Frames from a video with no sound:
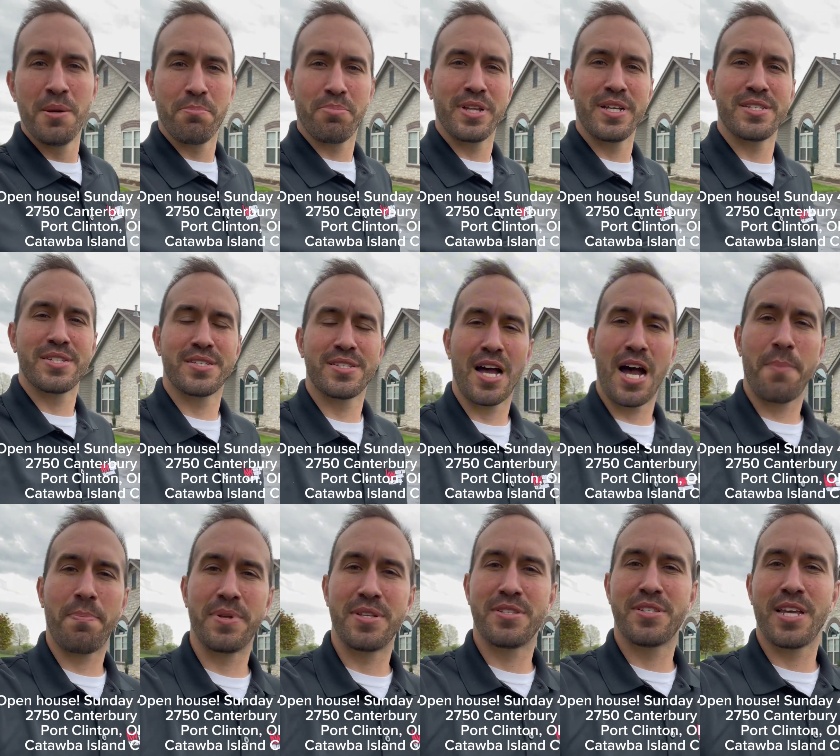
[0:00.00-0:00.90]
please
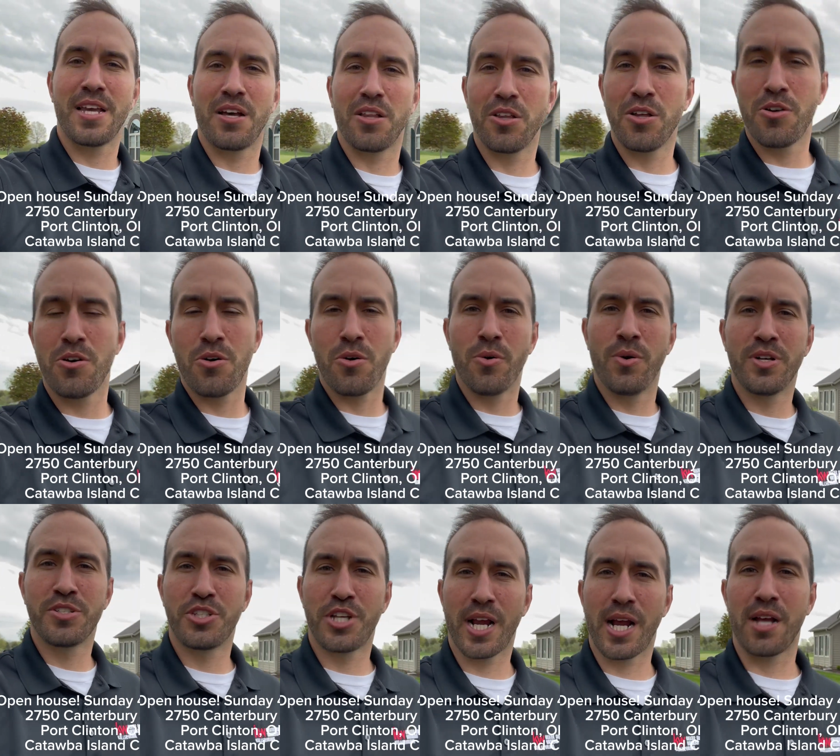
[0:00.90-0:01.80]
stop and say hello,
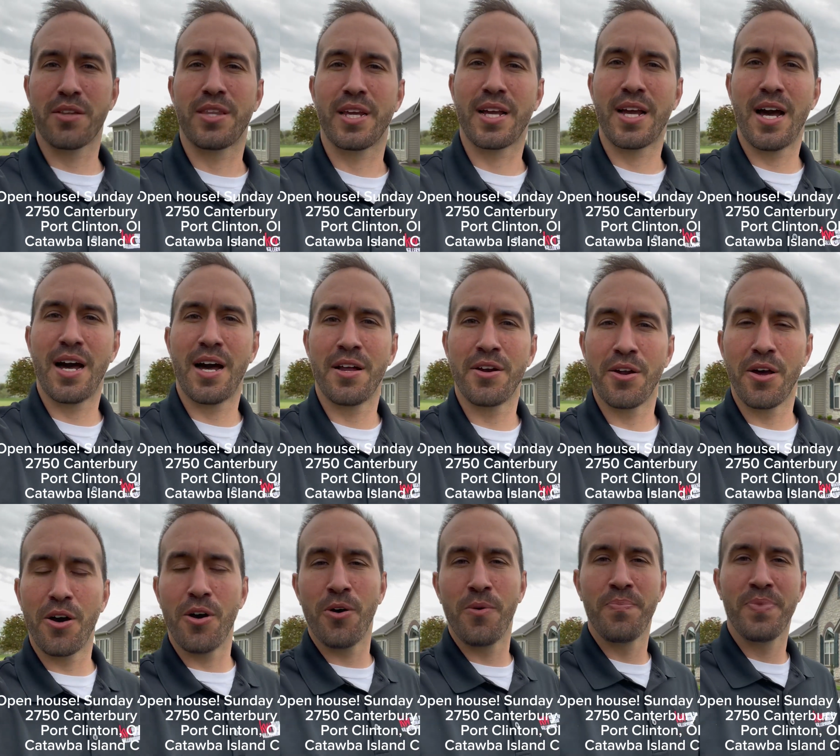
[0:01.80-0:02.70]
check out the
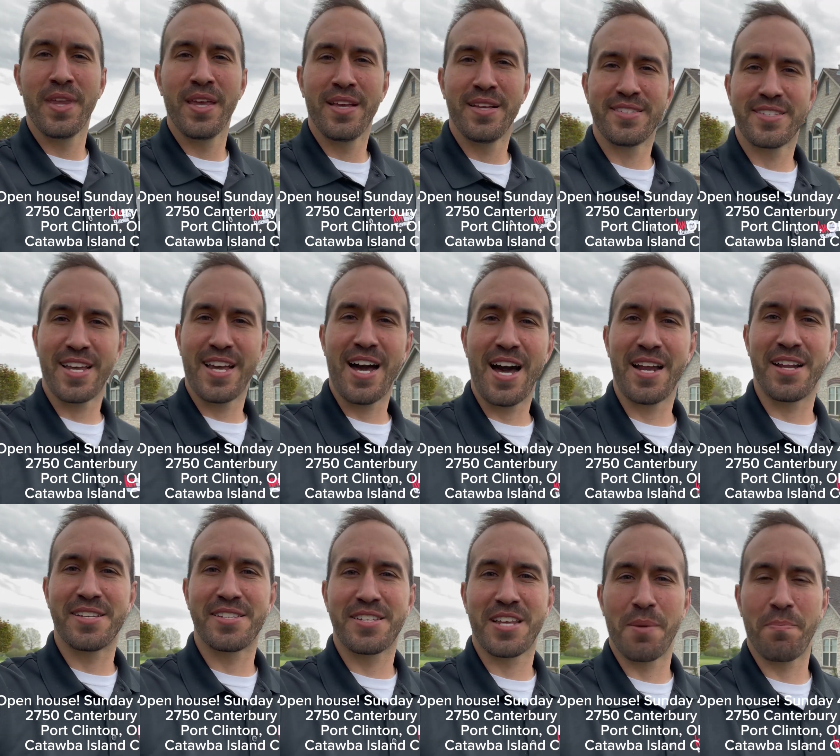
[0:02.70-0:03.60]
condo, say hi to
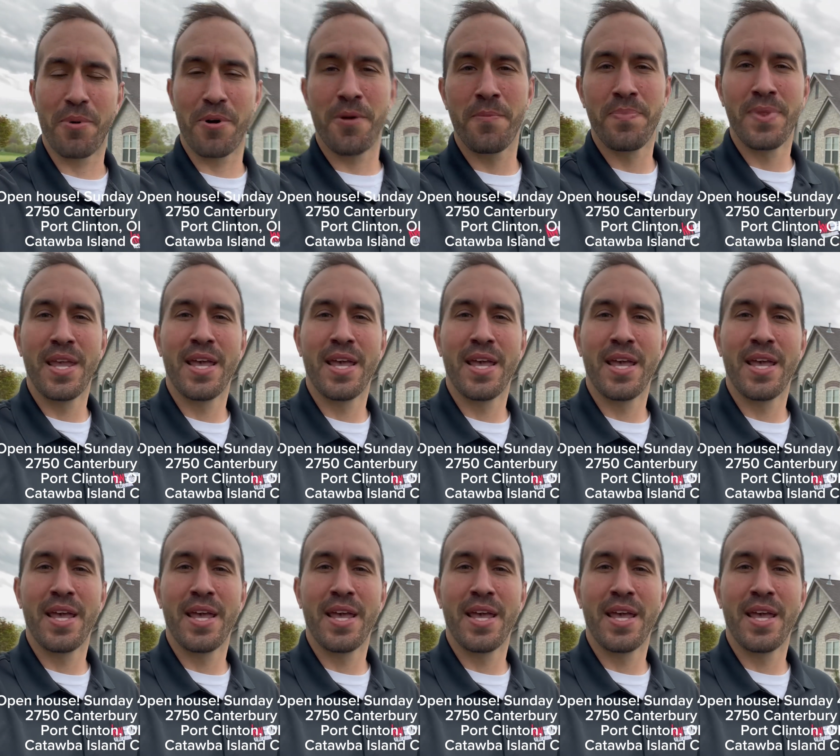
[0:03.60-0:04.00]
Skipper.